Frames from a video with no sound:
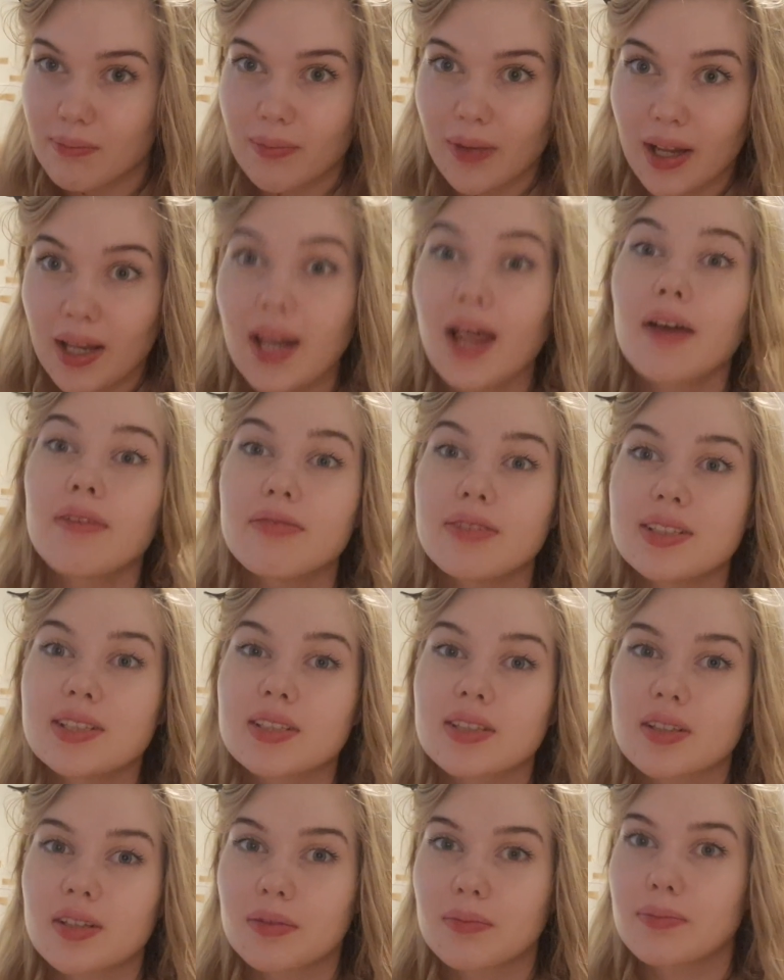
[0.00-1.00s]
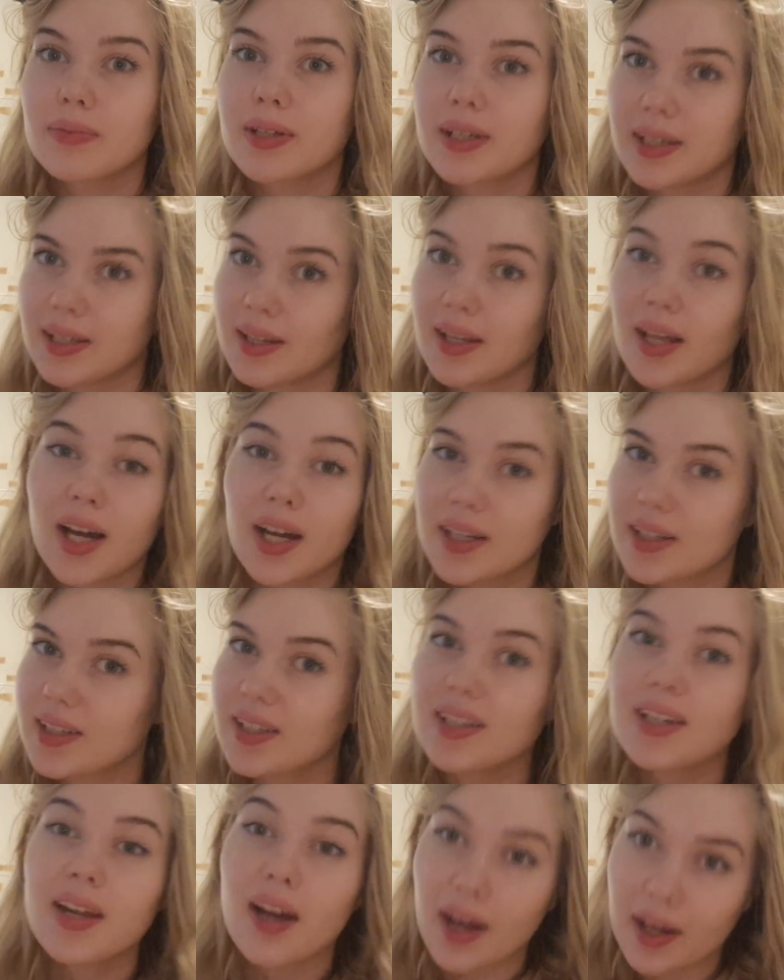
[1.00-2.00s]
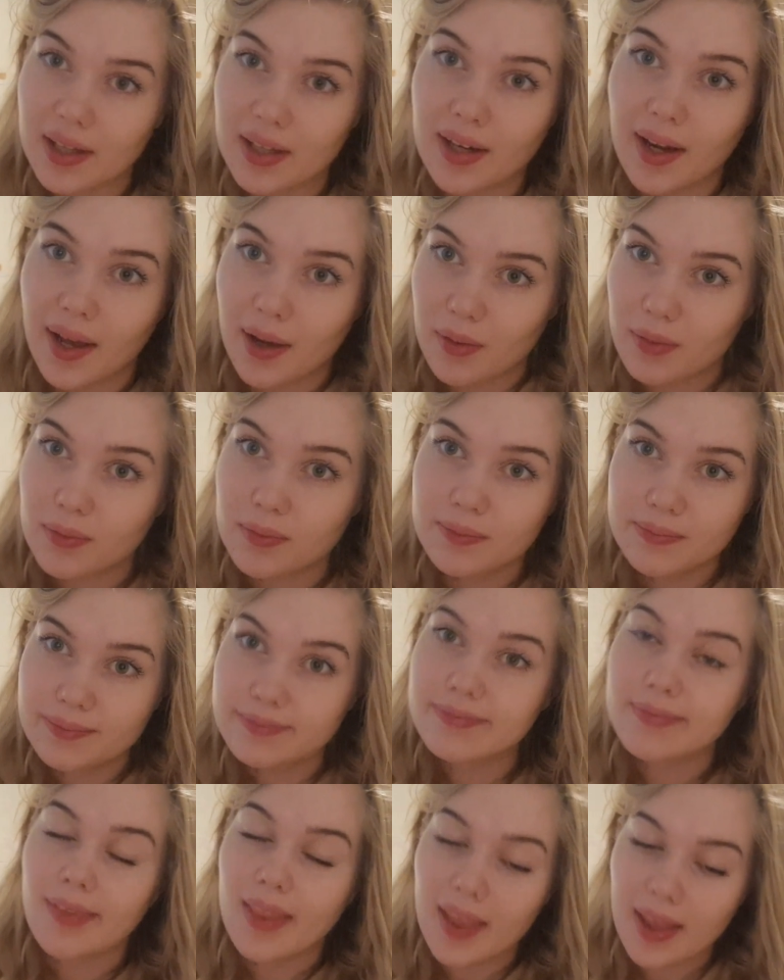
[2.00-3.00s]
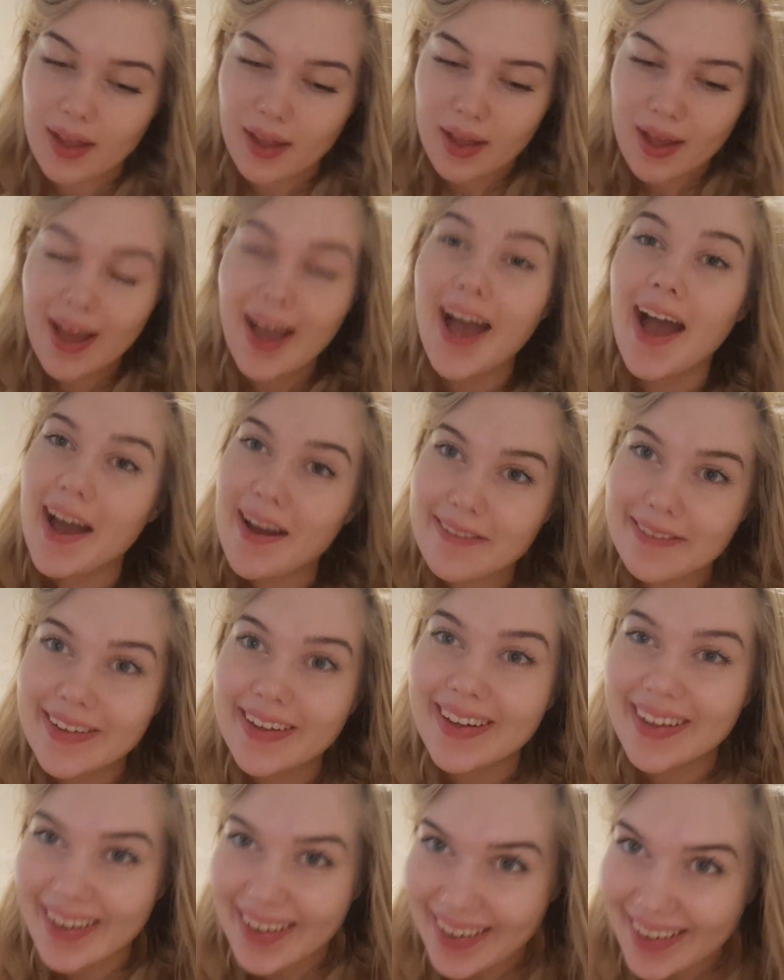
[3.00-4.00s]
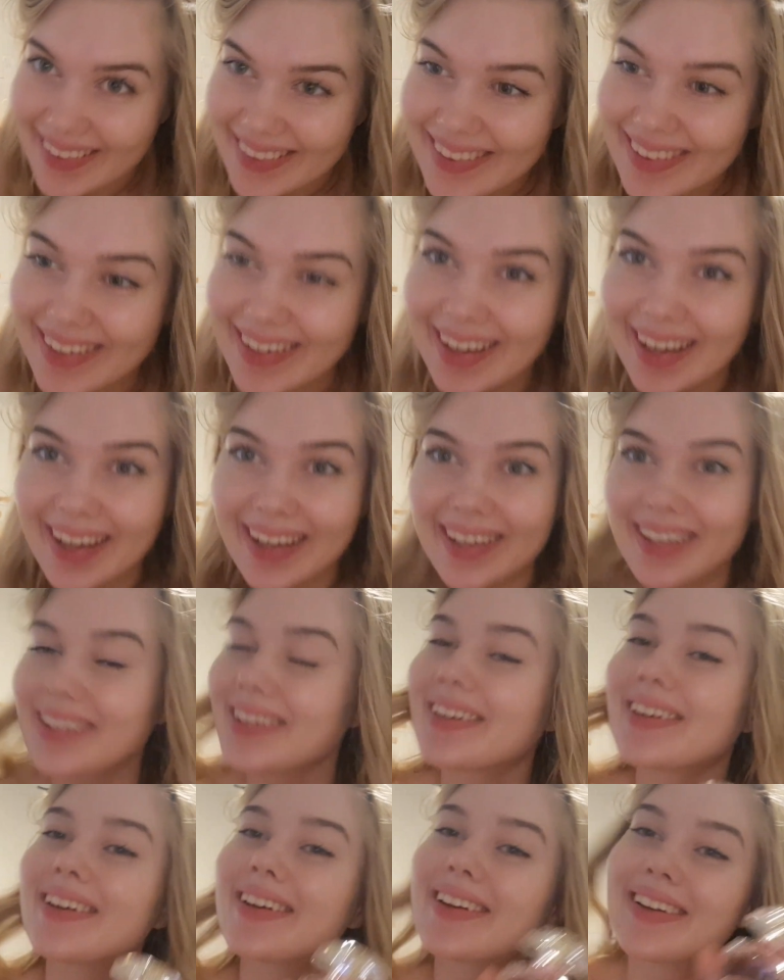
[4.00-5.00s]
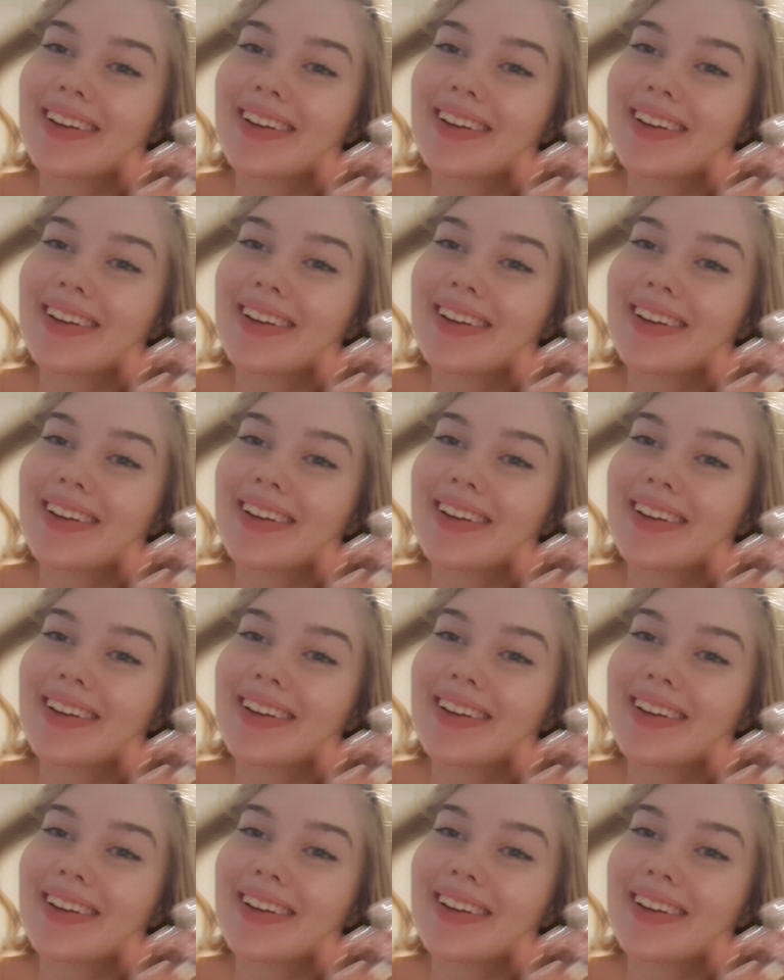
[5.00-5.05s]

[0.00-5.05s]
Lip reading: my life is complete. I can die now. Have a great day.